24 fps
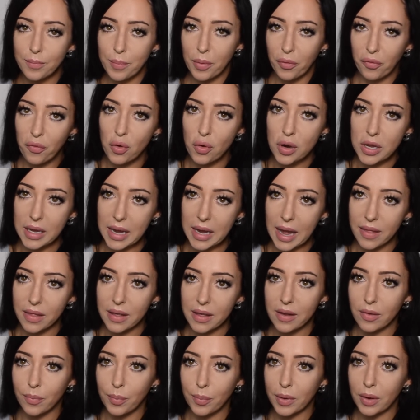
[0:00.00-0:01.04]
before you get
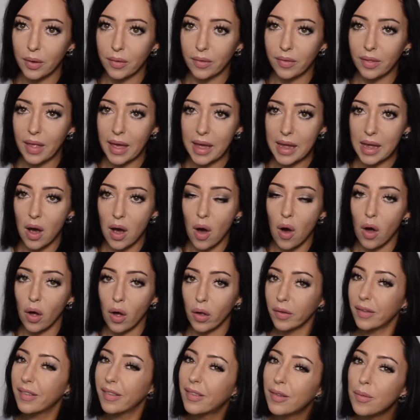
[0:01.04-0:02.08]
these because they
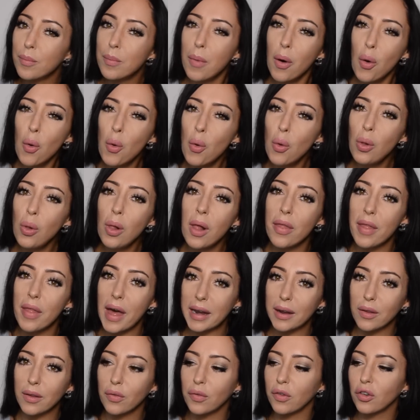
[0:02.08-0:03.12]
are small, that
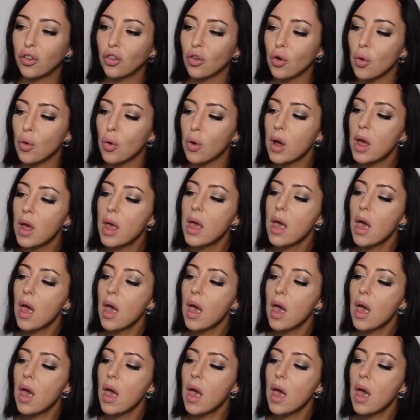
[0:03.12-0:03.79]
is for sure.